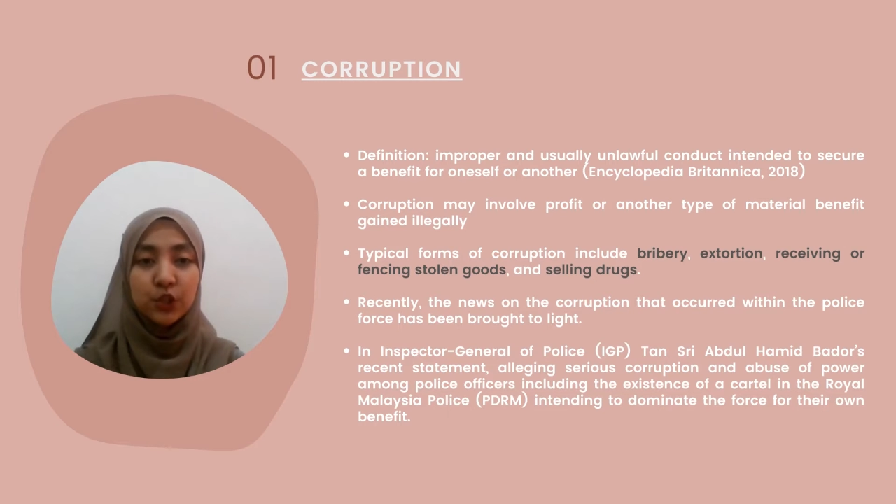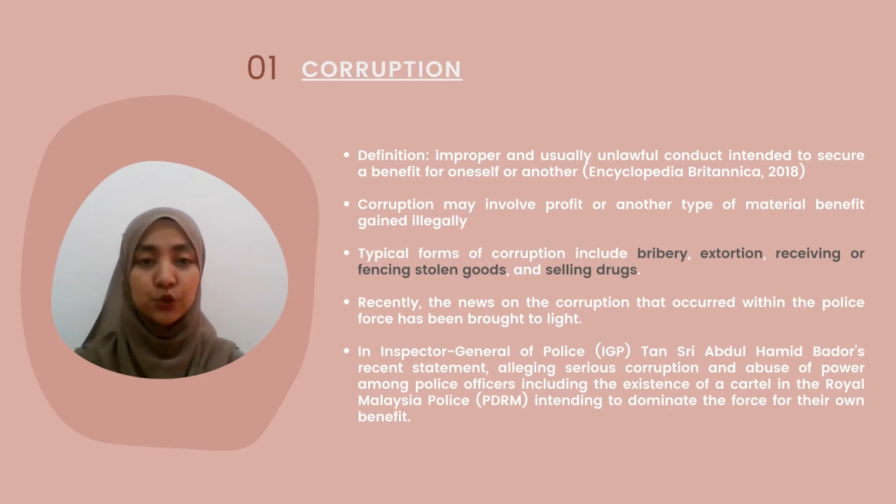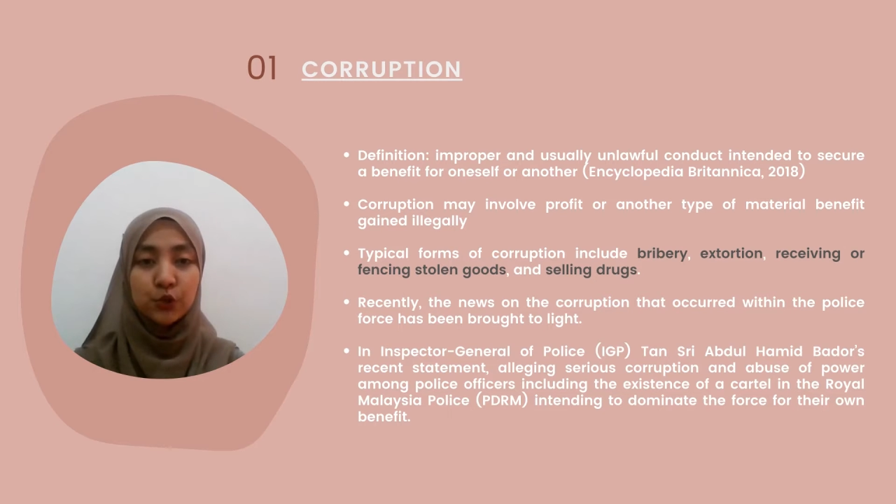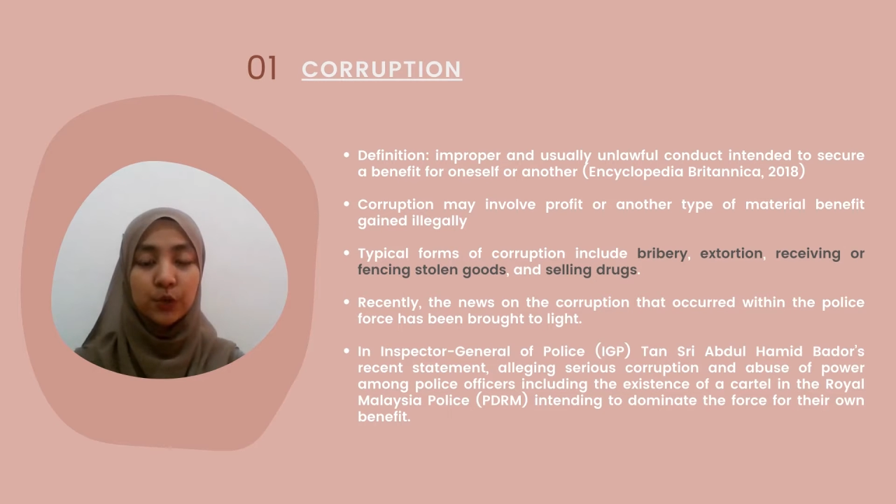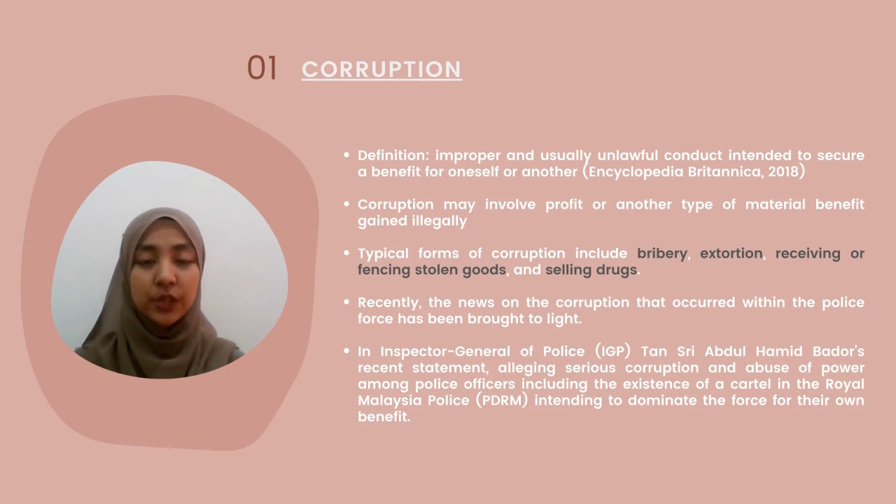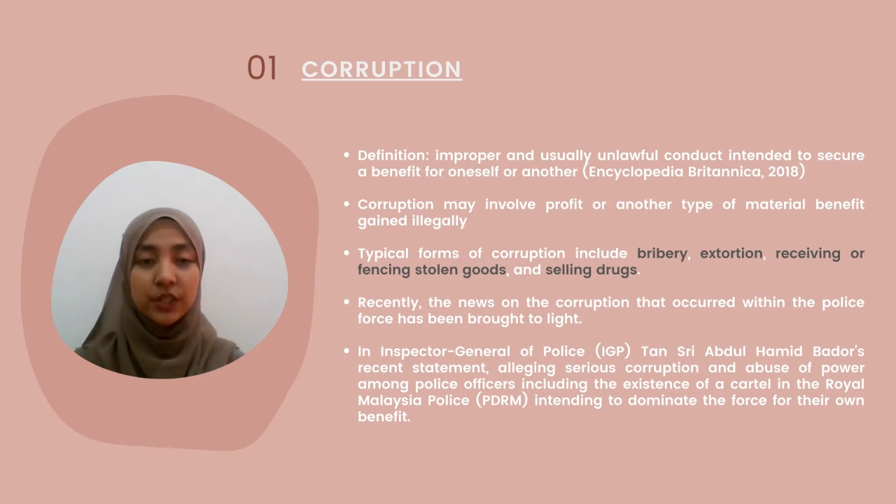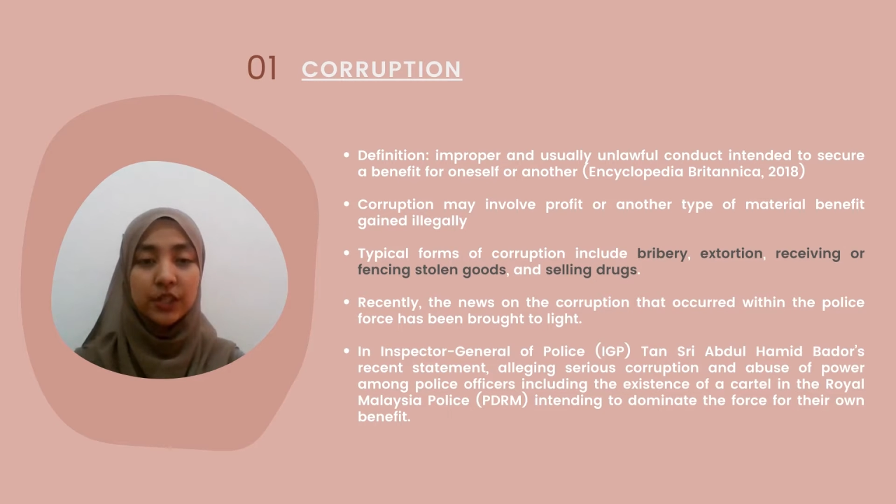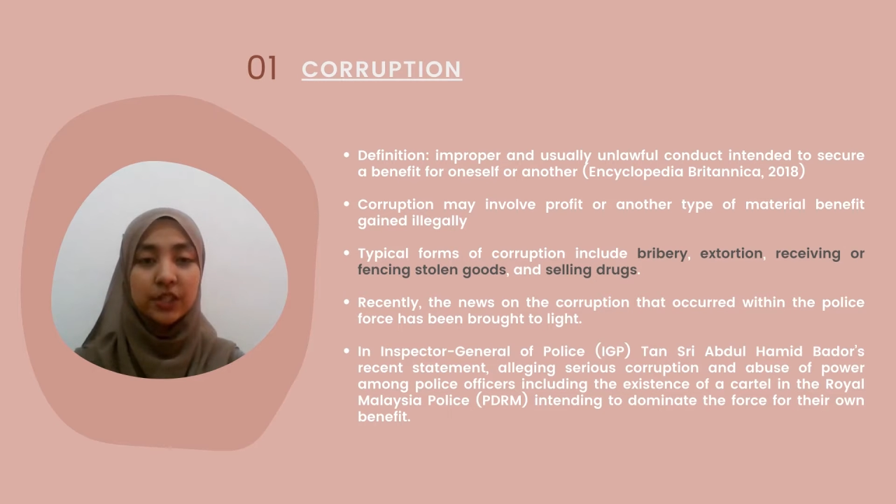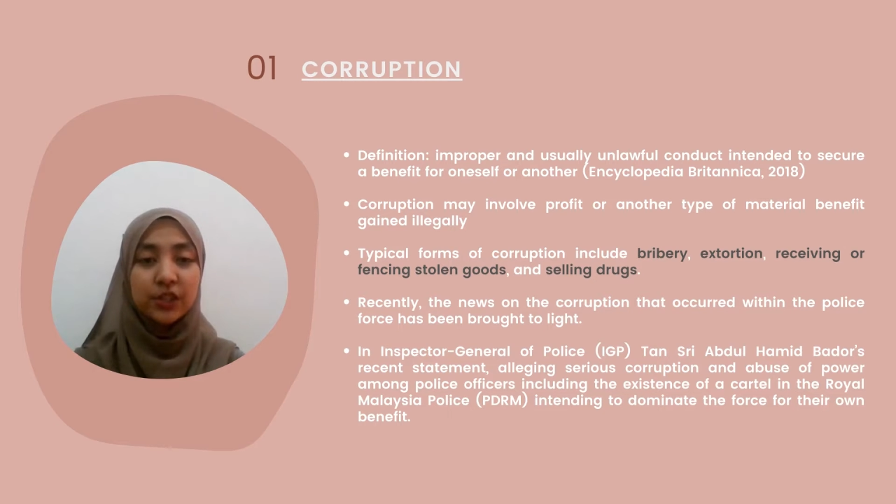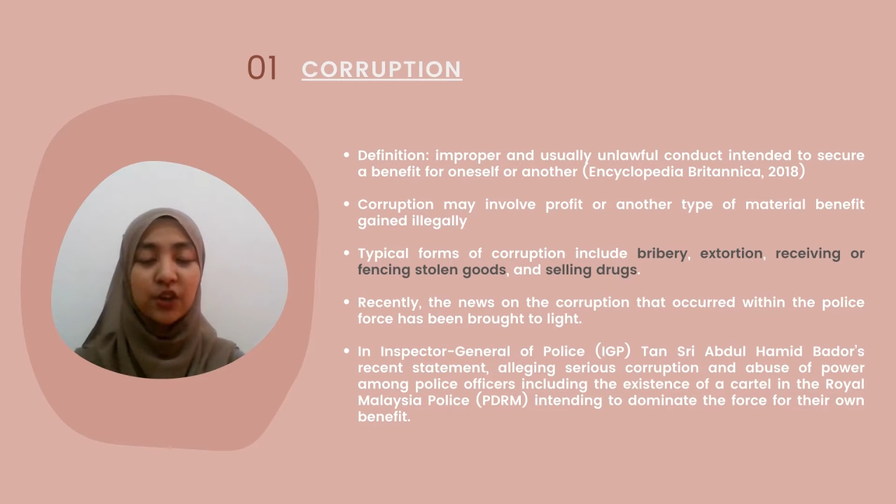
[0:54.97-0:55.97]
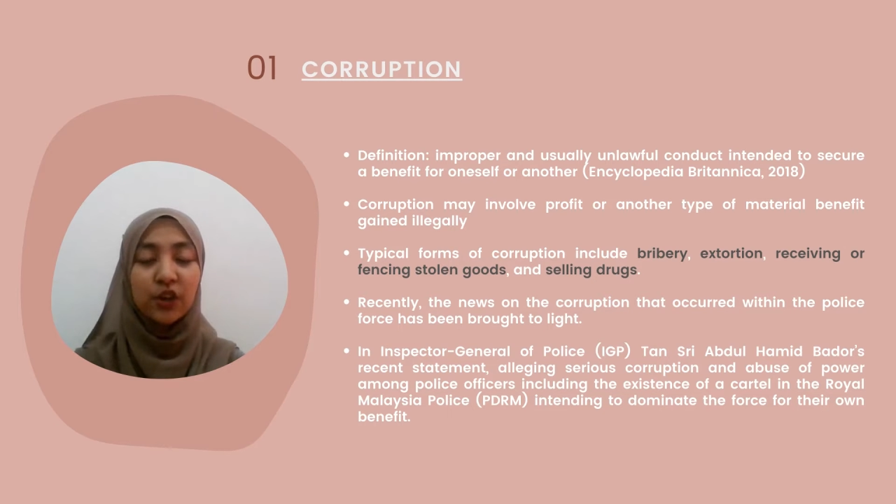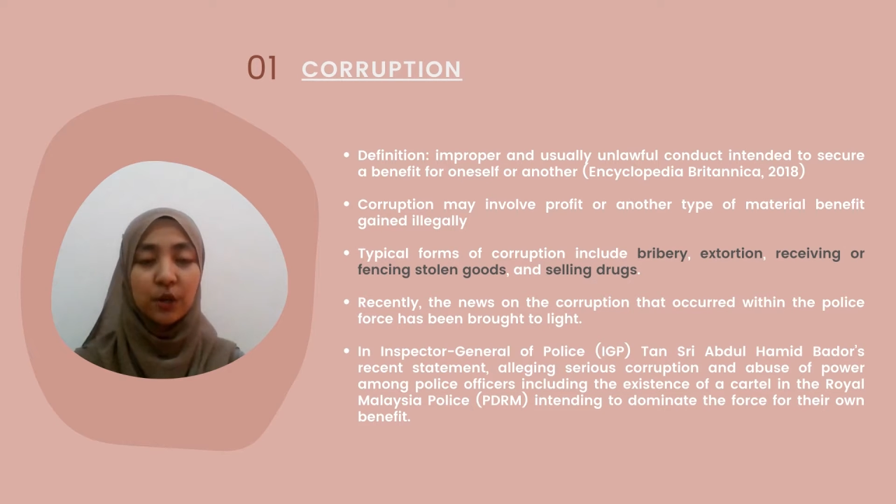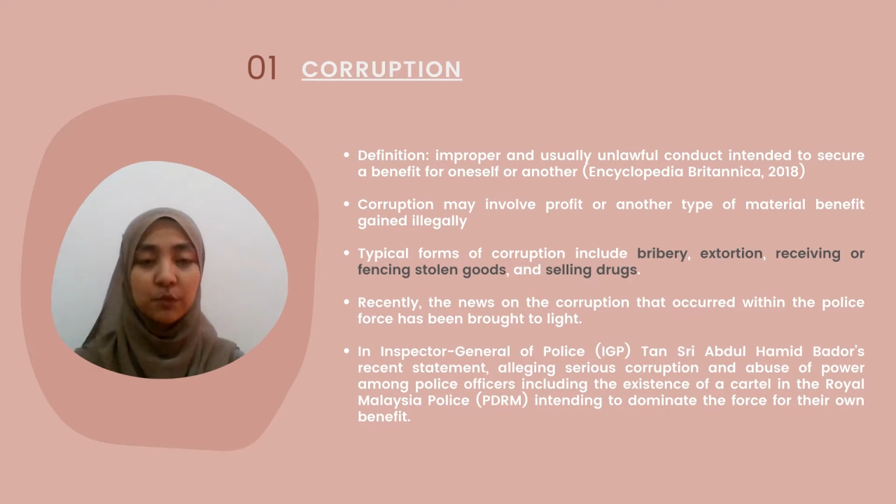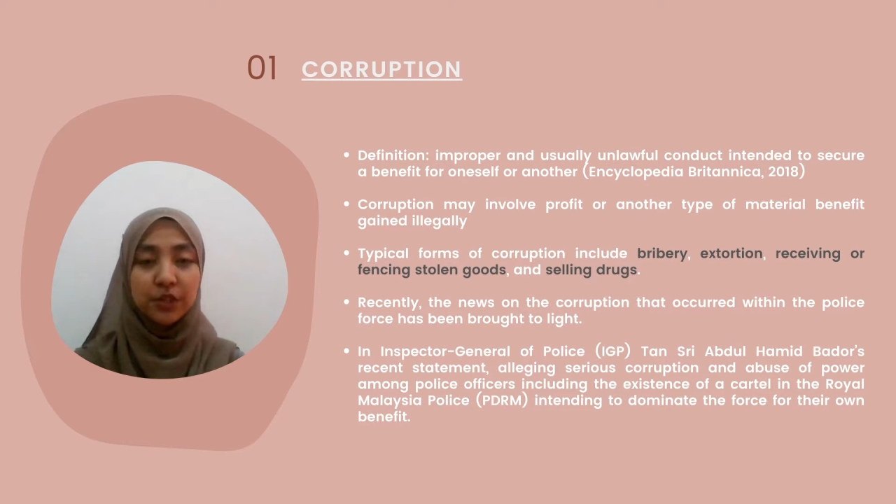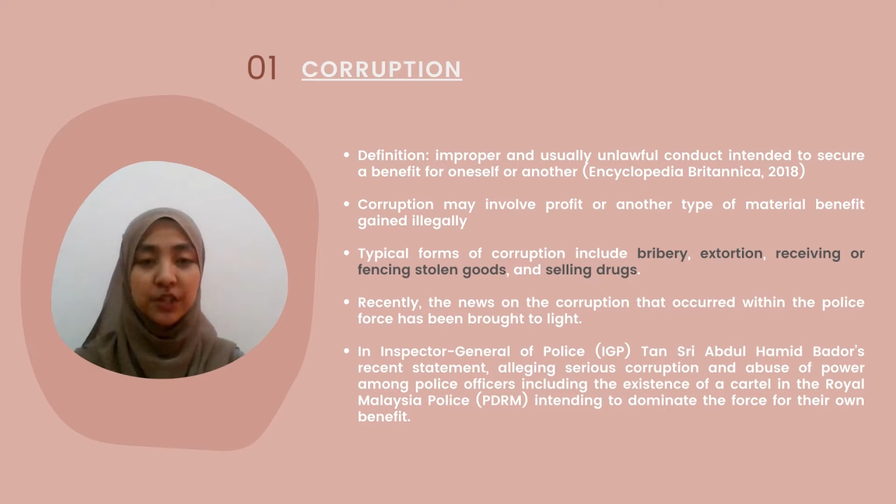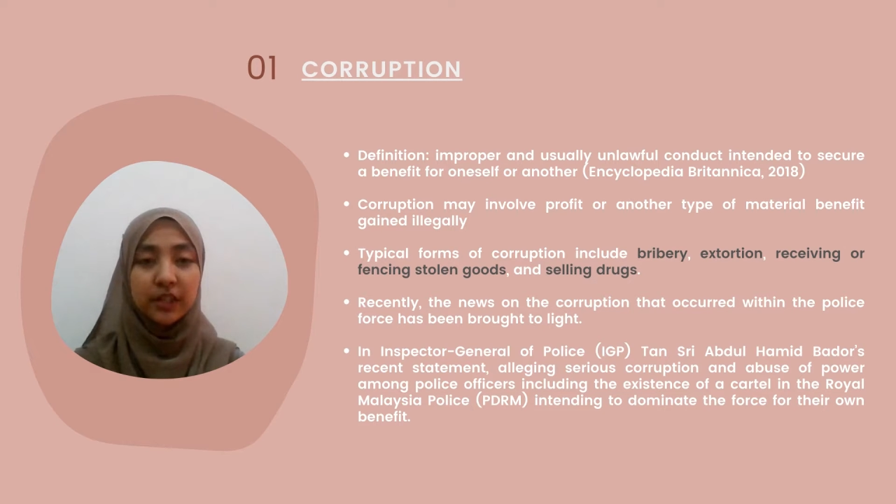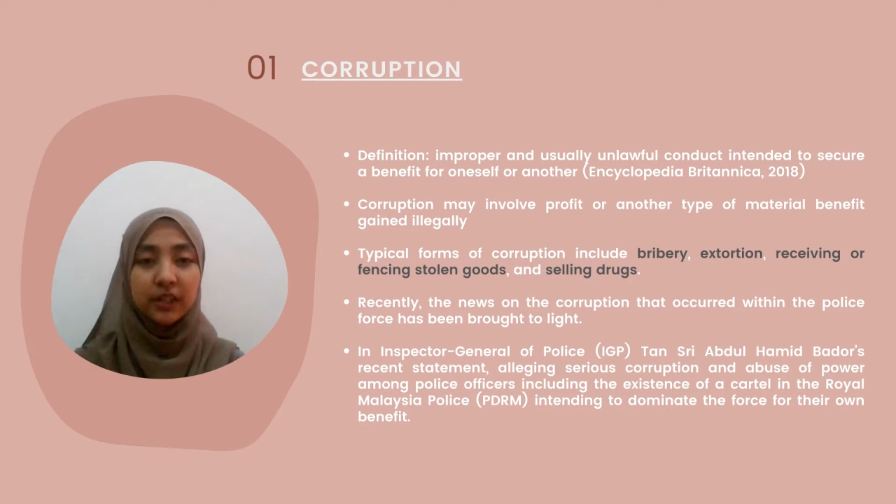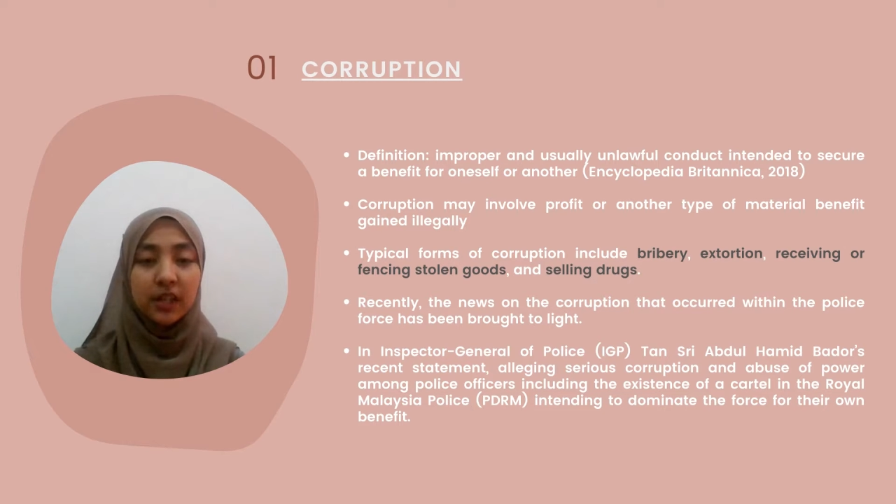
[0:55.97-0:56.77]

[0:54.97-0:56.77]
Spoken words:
which is corruption.